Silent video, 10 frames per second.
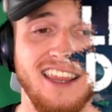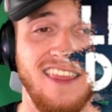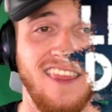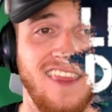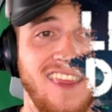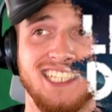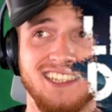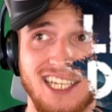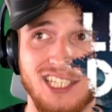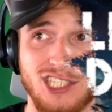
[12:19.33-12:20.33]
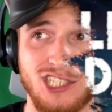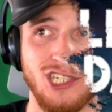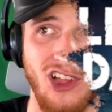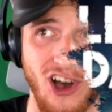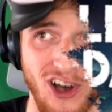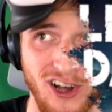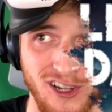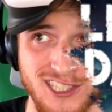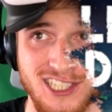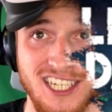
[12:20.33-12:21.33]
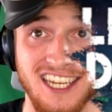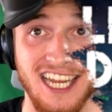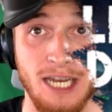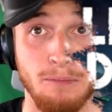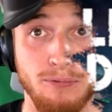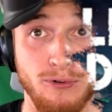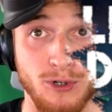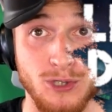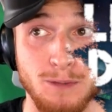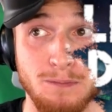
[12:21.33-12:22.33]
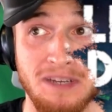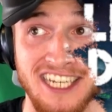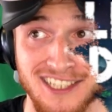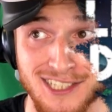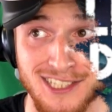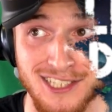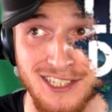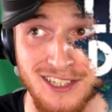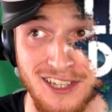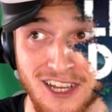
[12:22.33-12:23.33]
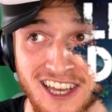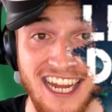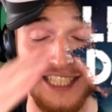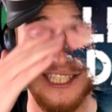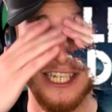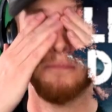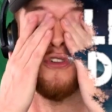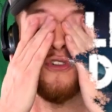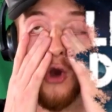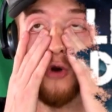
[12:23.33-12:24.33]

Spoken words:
the Celestial Halls in Bruce Peninsula is going to blow